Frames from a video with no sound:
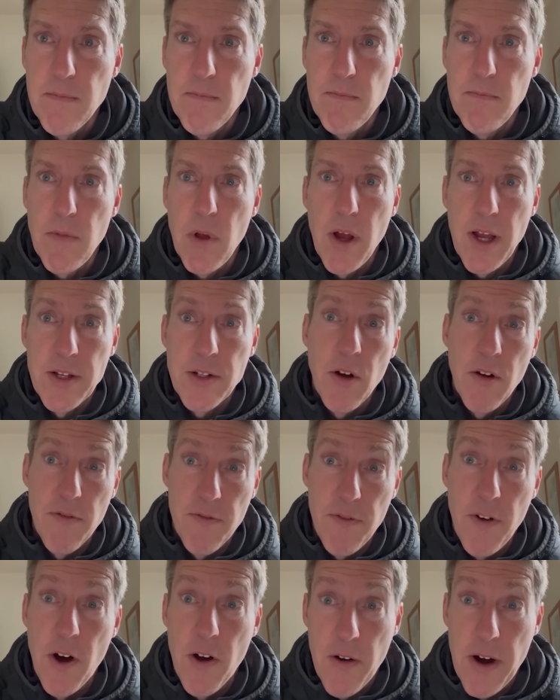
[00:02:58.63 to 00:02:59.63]
No, he's not
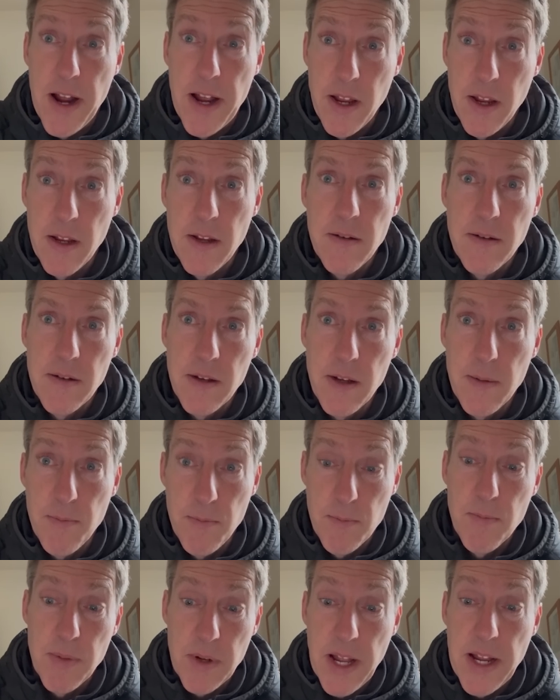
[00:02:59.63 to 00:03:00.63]
far right, he
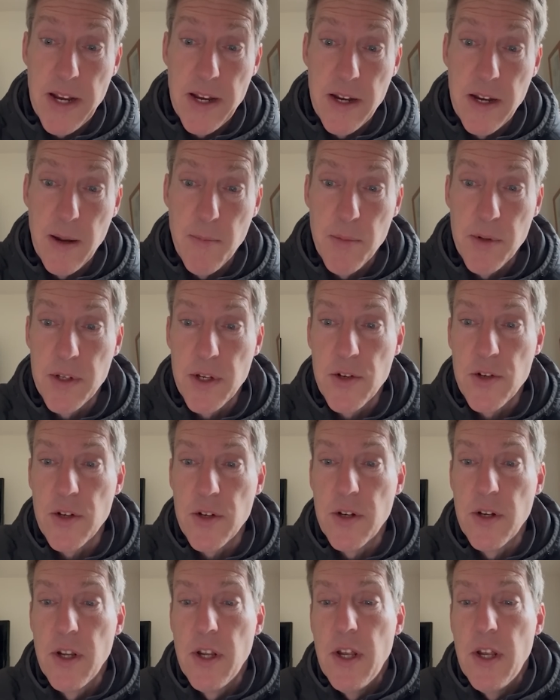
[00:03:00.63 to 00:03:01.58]
played in that position.